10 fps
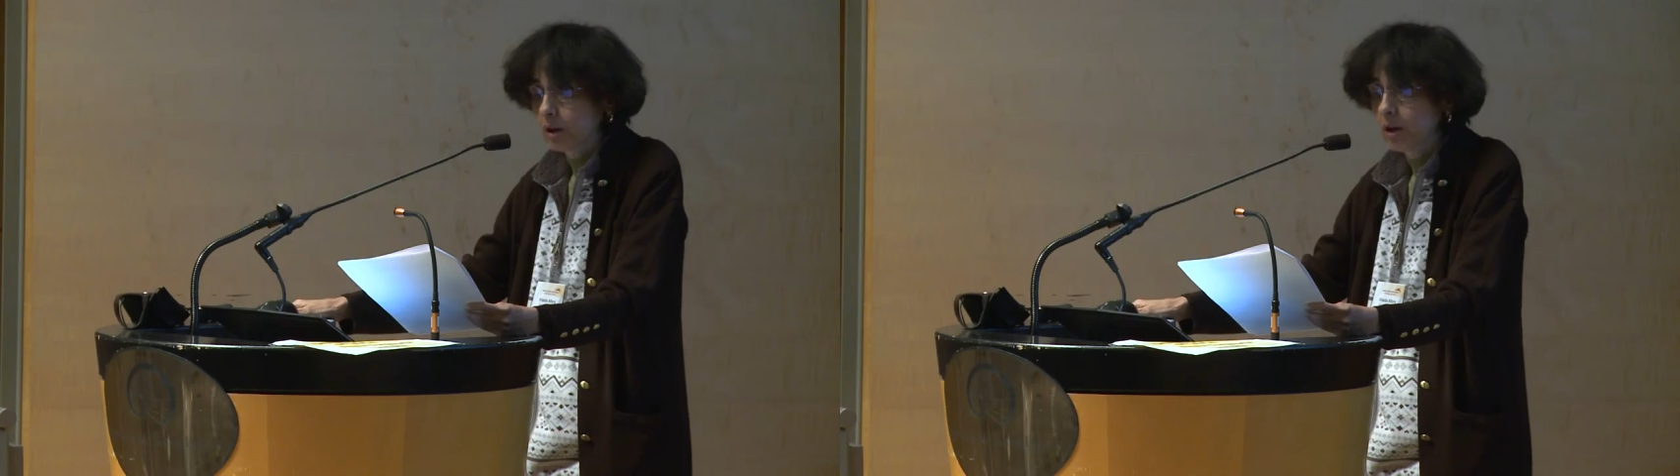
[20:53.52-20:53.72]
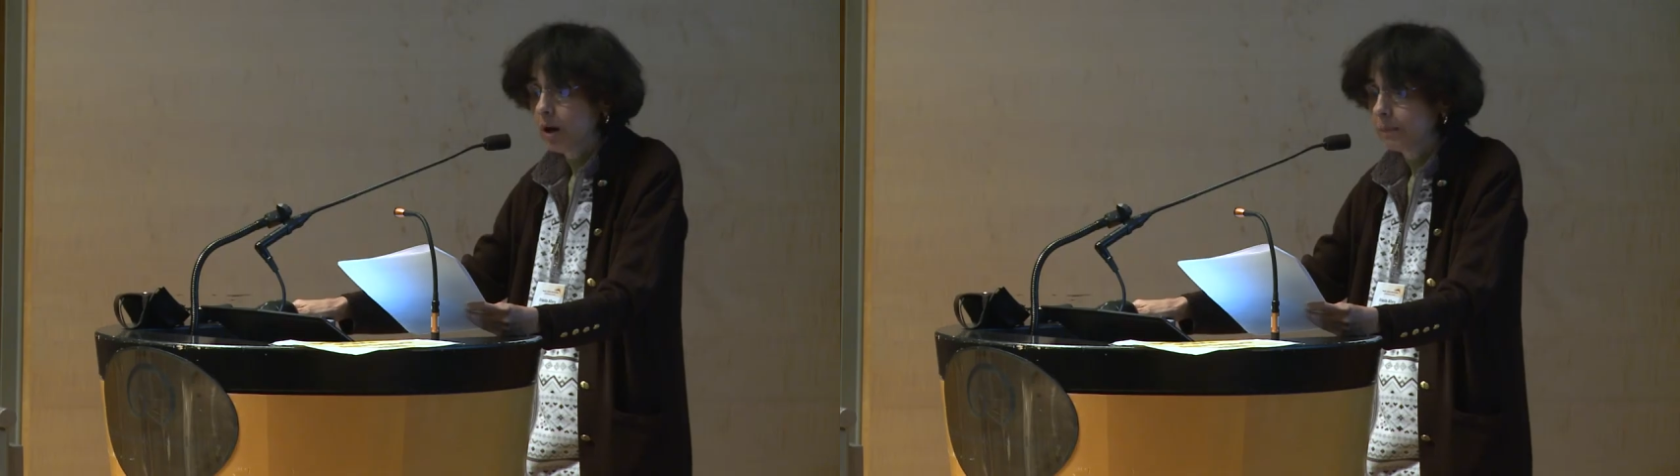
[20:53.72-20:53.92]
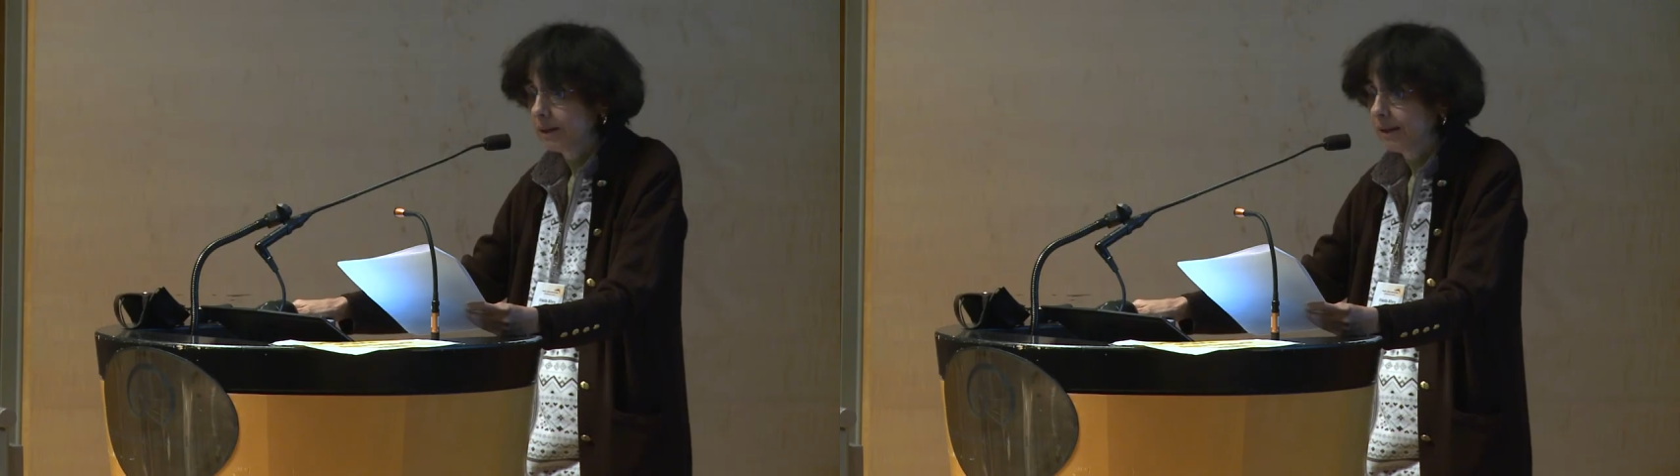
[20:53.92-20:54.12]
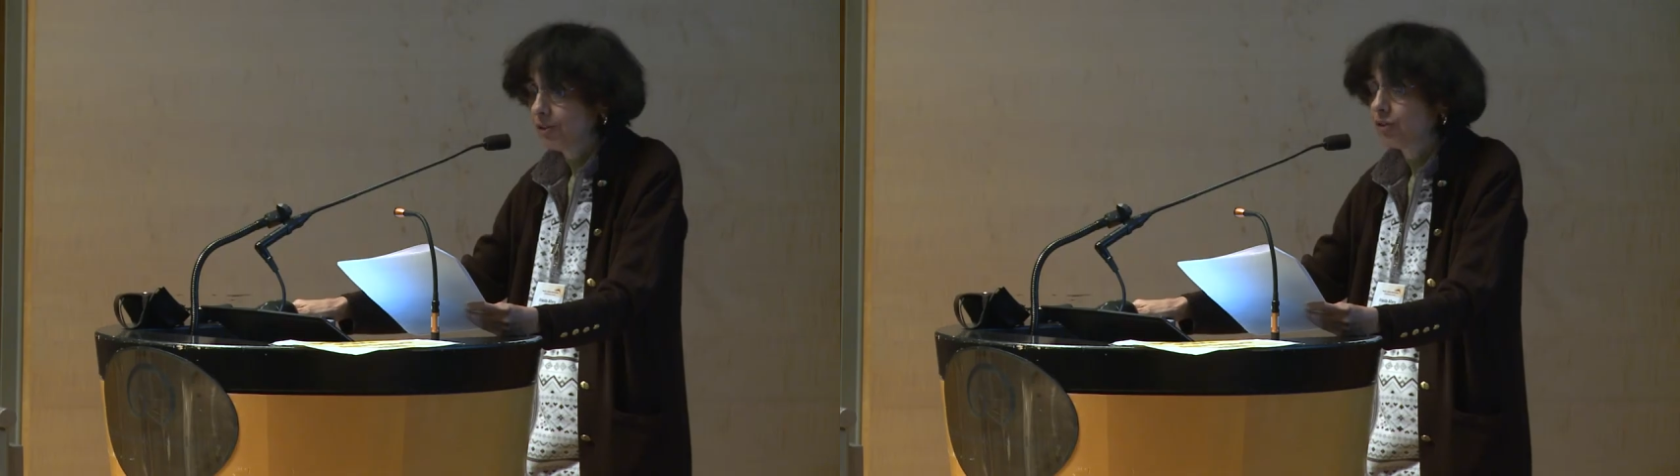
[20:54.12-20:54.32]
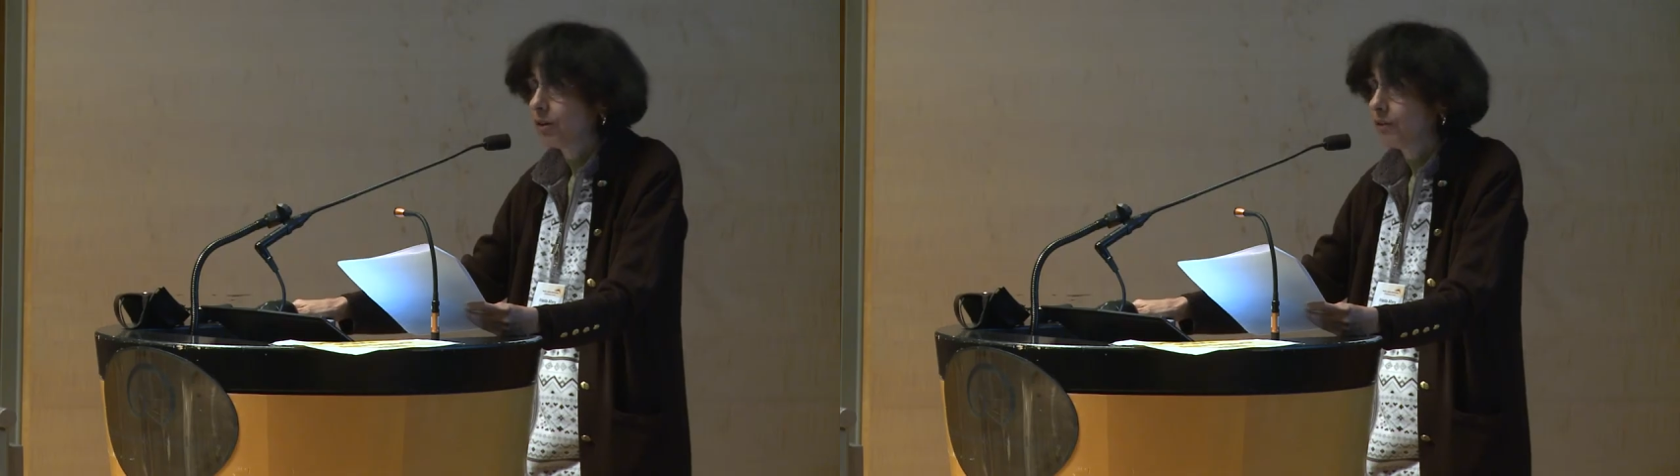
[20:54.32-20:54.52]
a
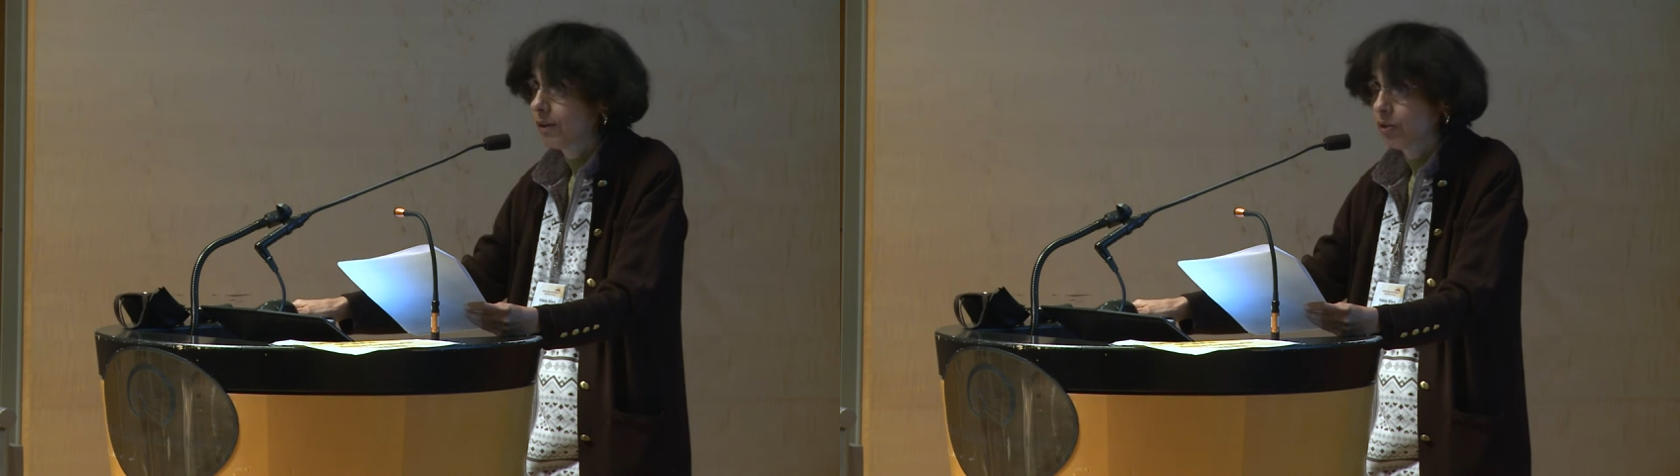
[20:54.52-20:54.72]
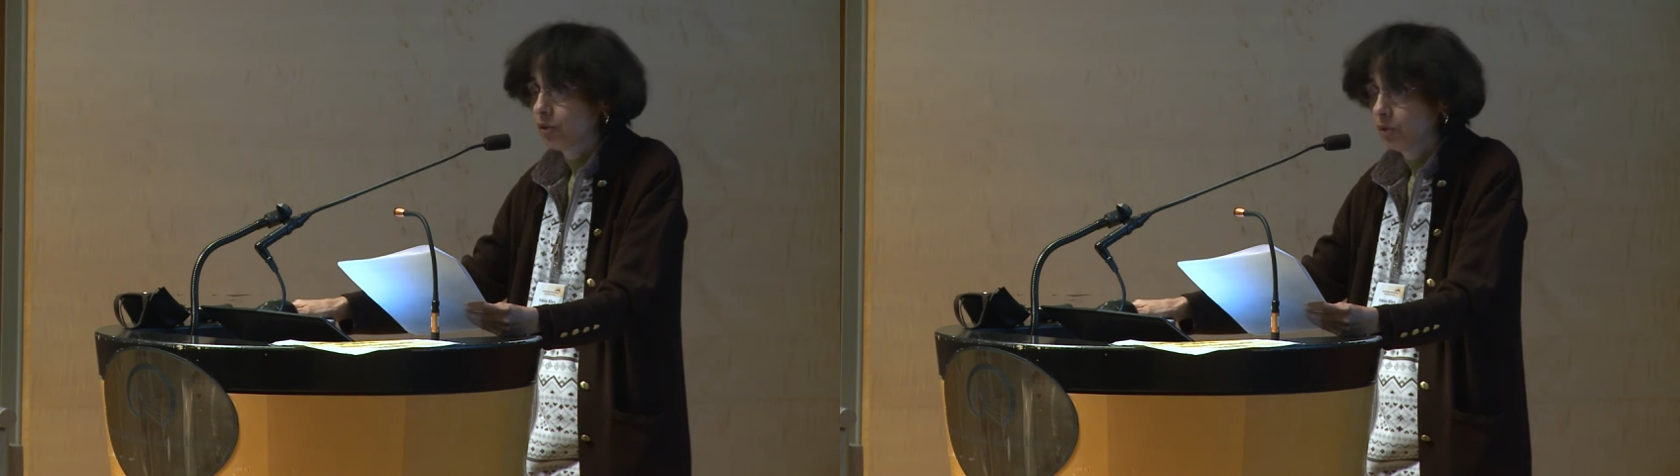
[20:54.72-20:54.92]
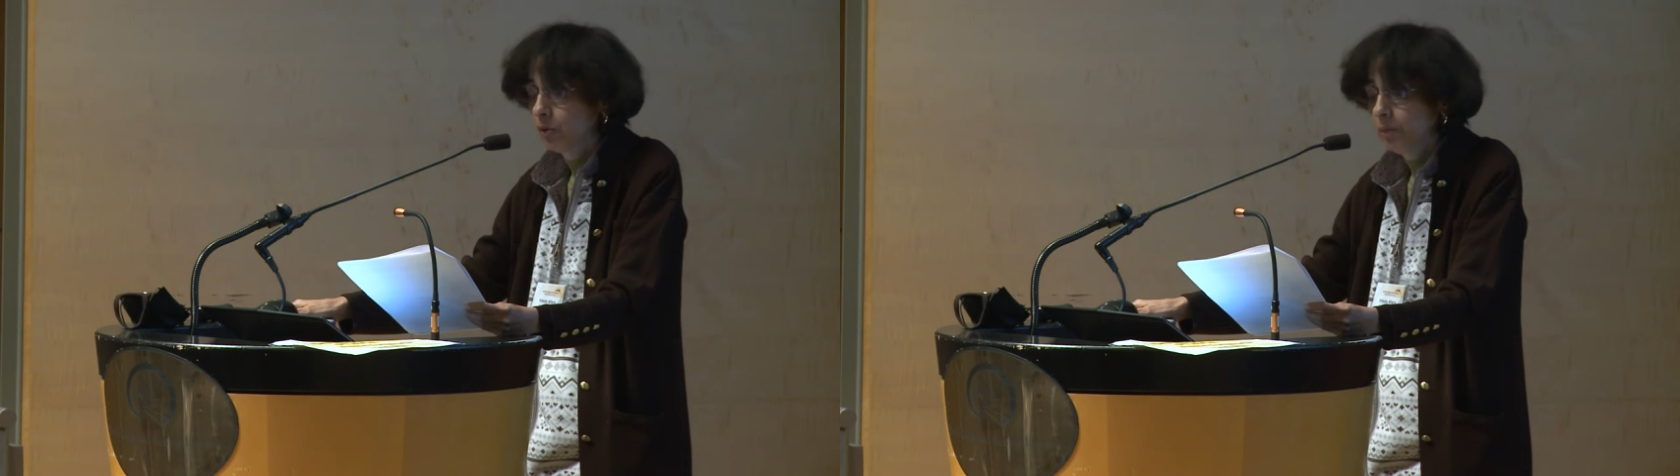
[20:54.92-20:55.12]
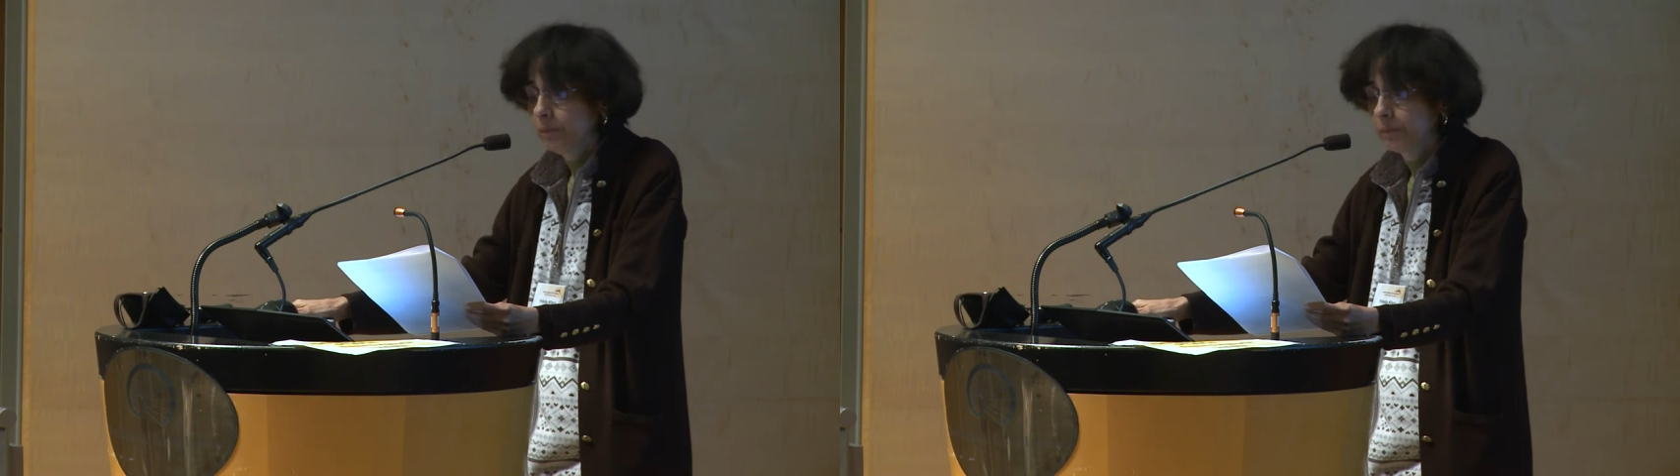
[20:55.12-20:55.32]
combination of the two,